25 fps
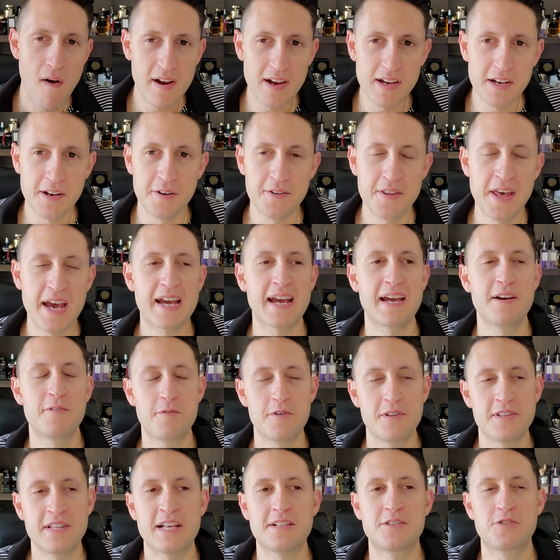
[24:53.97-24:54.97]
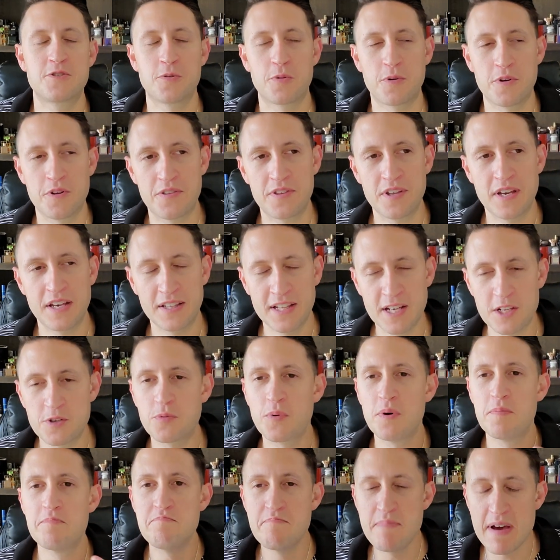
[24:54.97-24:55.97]
you know that kind, that sort of thing.
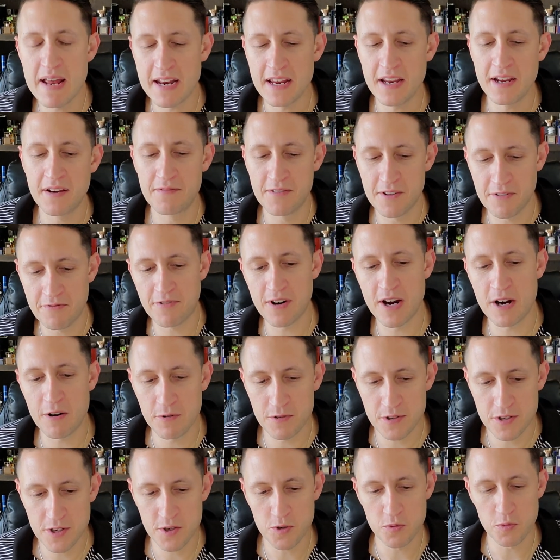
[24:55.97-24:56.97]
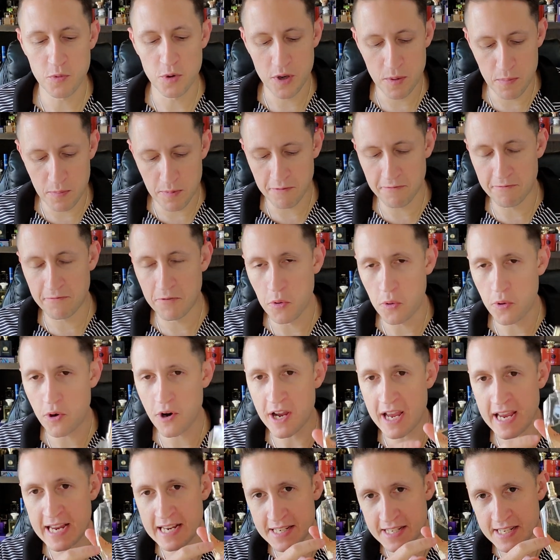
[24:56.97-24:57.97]
That's what many of the fragrances were
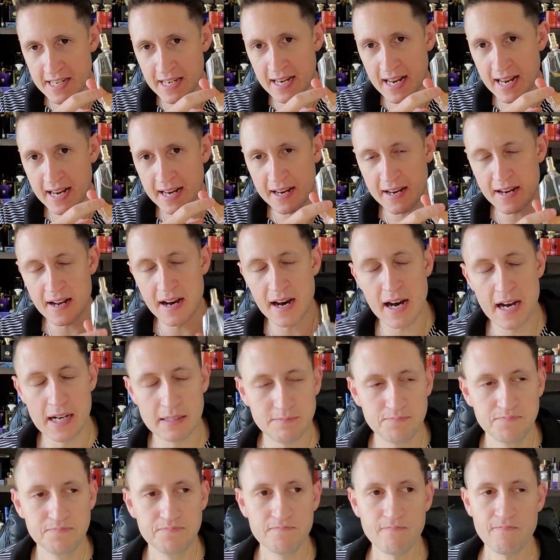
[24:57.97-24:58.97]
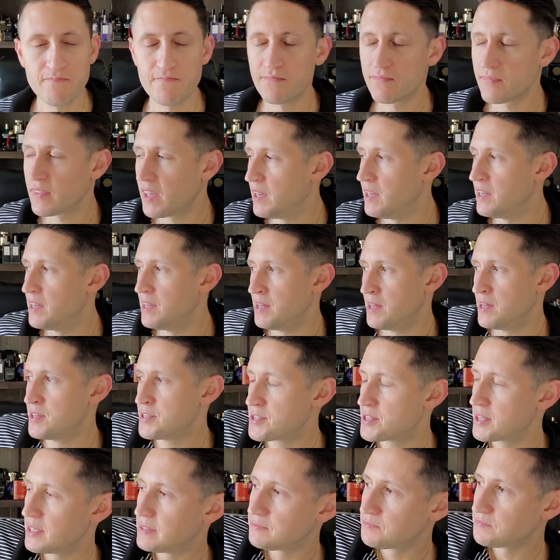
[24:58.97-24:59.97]
before 1889.
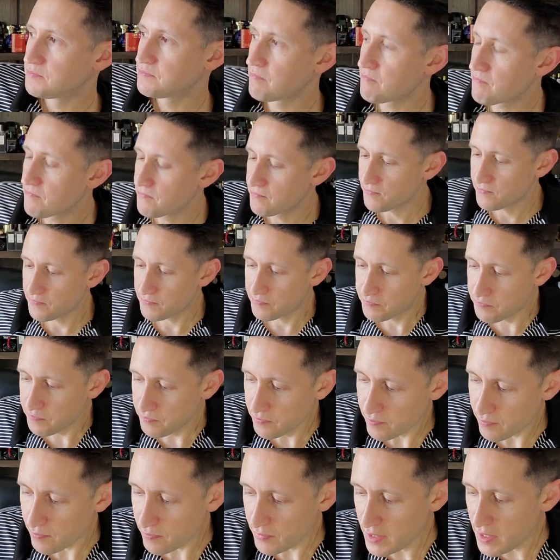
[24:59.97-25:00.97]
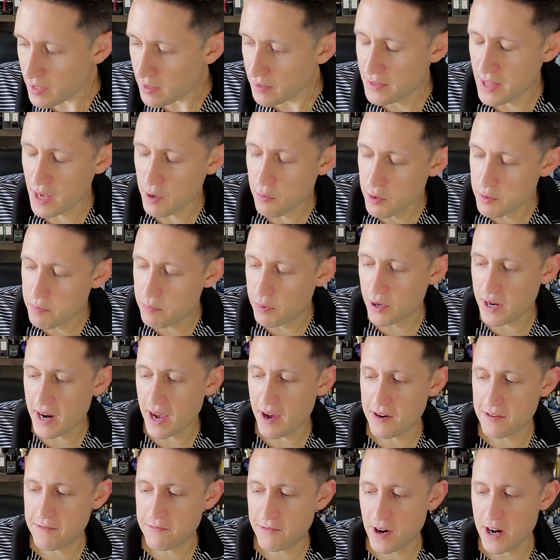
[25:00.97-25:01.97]
Is they would put
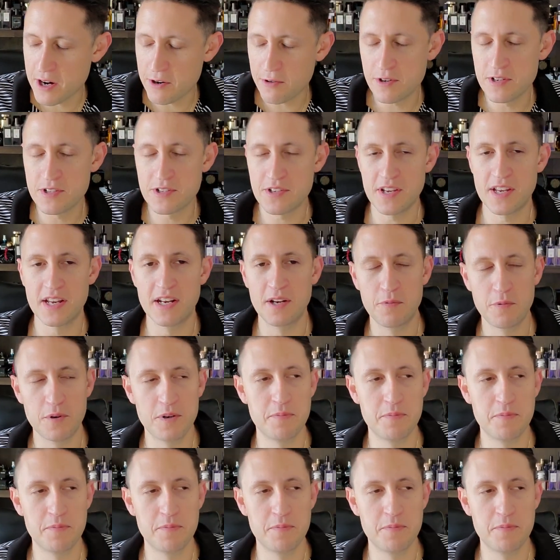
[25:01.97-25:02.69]
out a fragrance and it